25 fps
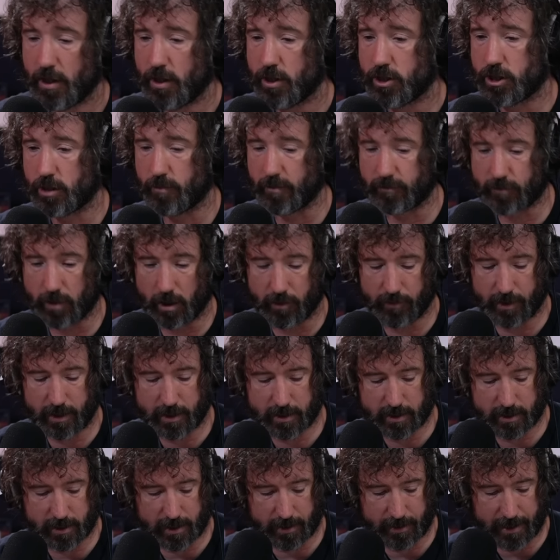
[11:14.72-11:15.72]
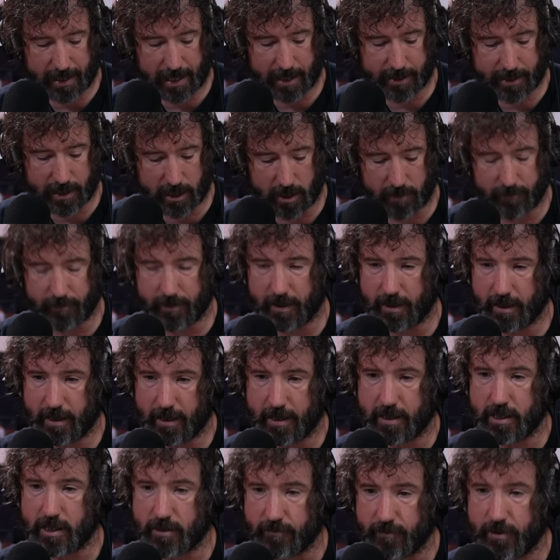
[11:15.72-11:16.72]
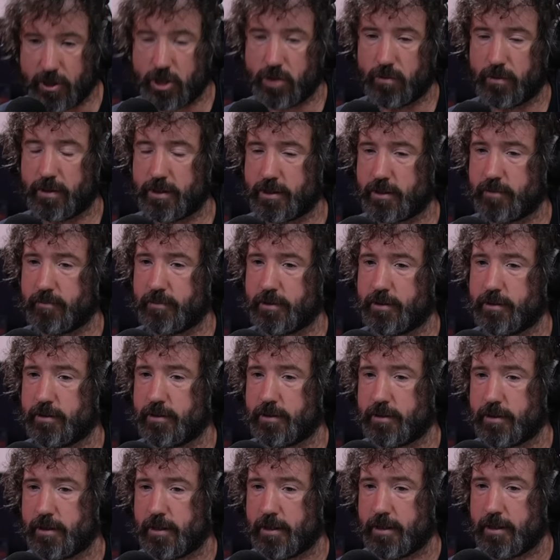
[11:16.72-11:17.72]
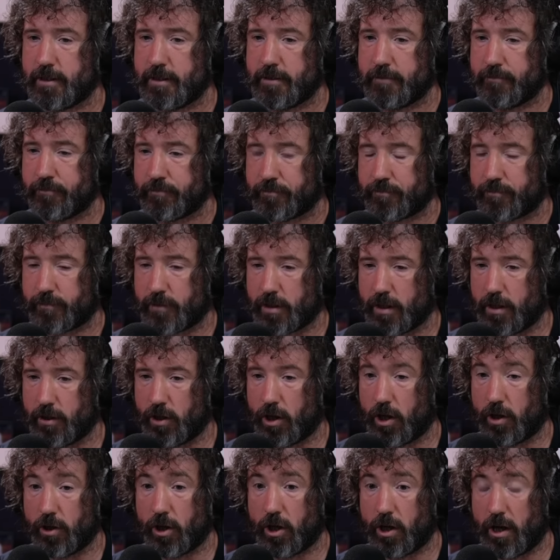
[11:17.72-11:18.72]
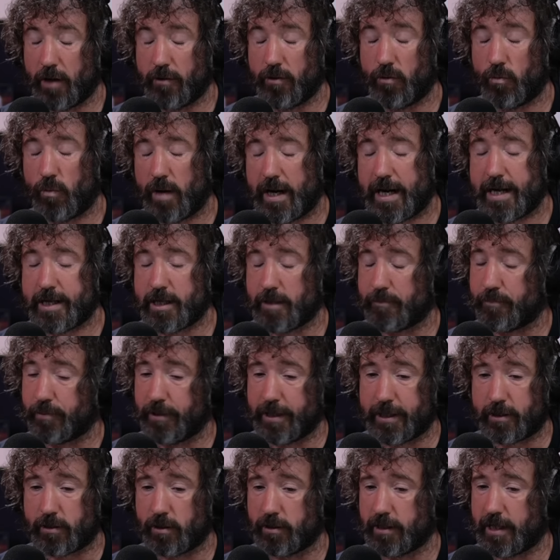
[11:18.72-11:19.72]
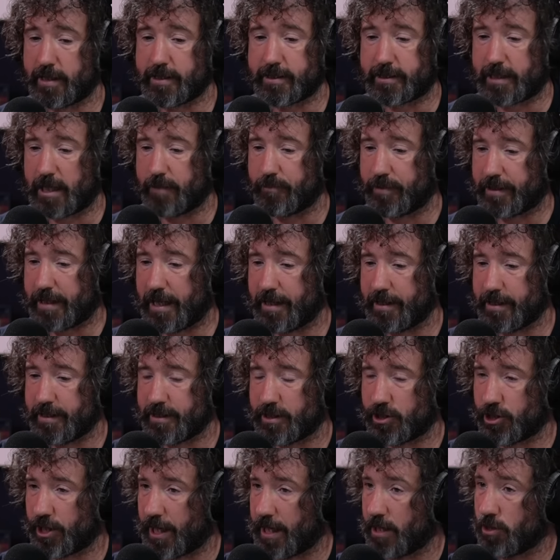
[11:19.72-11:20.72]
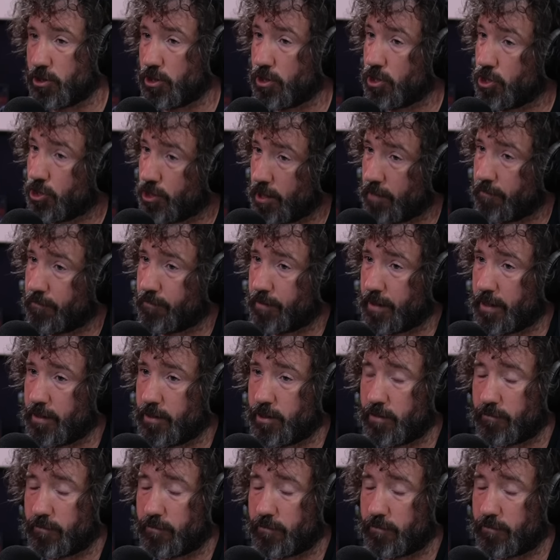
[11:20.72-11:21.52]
So we've got this the idea of individualism and and on and the wider political landscape again is changing, shifting.